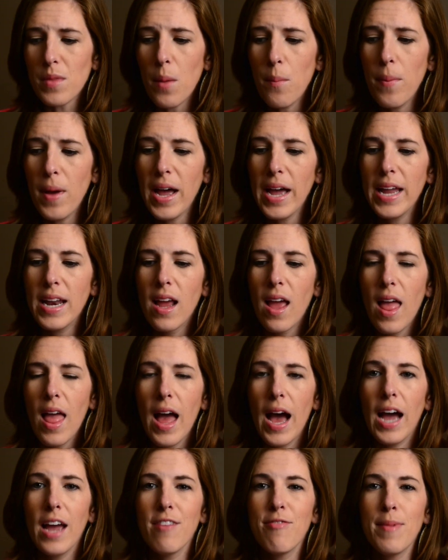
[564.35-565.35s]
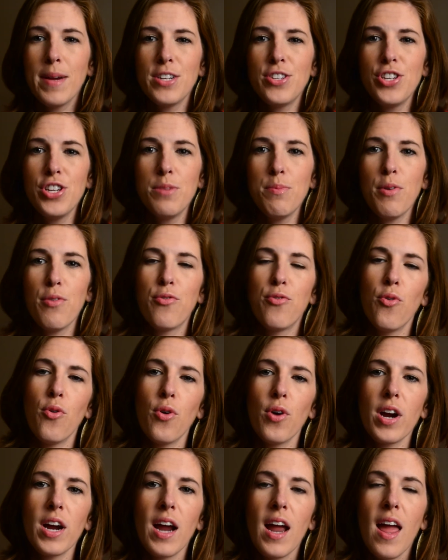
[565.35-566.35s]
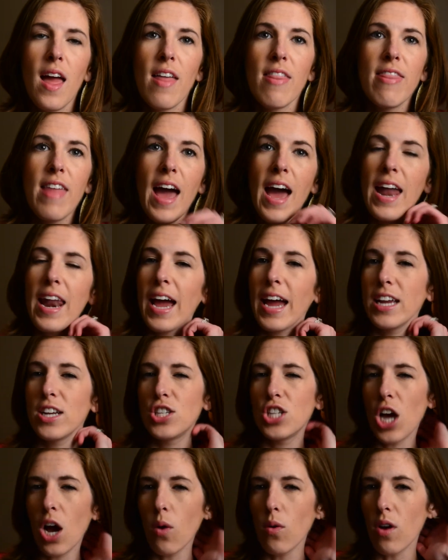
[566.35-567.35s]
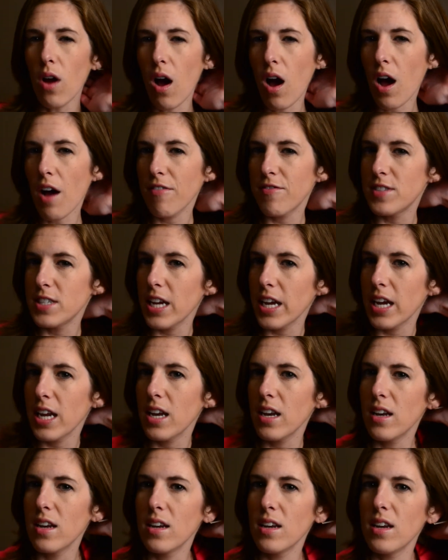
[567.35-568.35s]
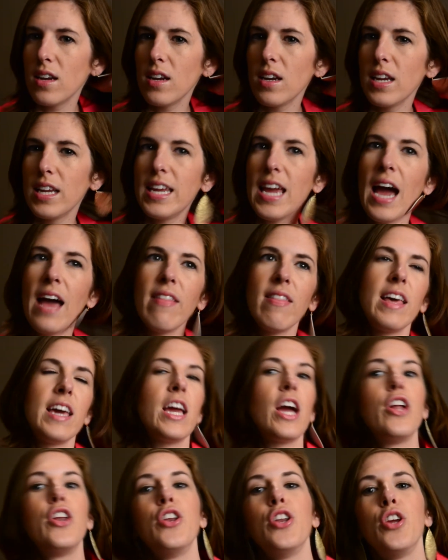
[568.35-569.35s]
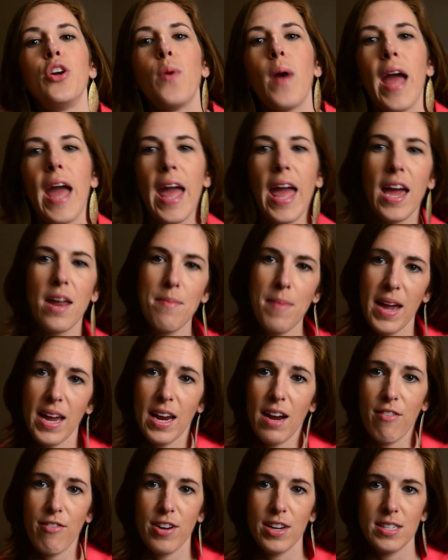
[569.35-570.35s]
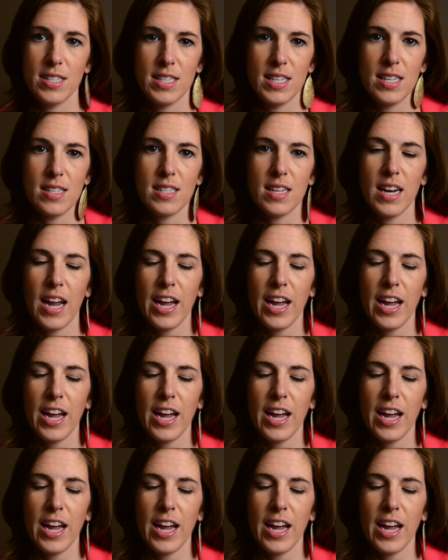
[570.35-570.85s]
but I've mentioned before that I don't often get like a new handbag every season.